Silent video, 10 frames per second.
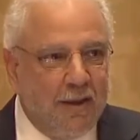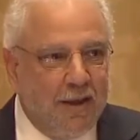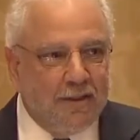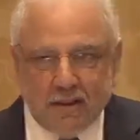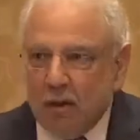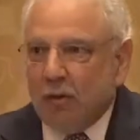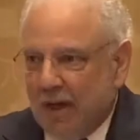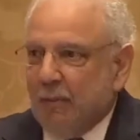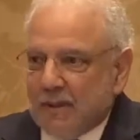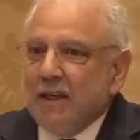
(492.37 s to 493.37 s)
She said, no,
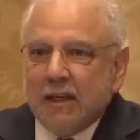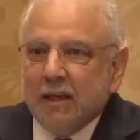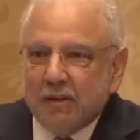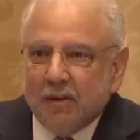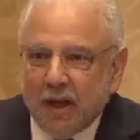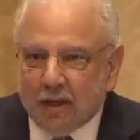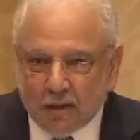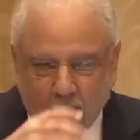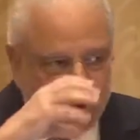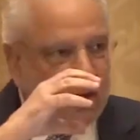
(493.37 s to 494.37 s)
Grandma, take it in your hand. And,
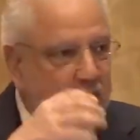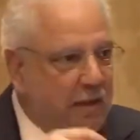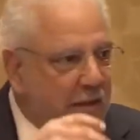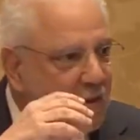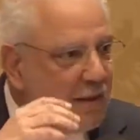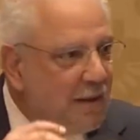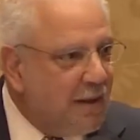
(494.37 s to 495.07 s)
and she did.